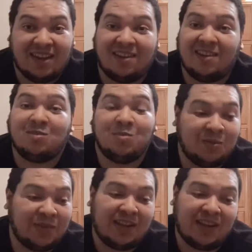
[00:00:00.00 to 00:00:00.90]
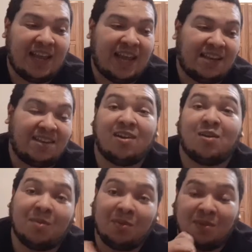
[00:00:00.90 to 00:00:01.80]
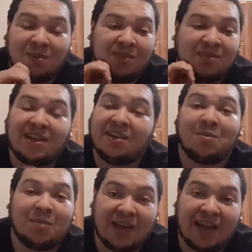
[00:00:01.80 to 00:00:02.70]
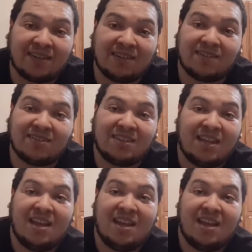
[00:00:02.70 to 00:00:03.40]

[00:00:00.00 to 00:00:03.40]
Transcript: This movie could have had terrible, terrible actors.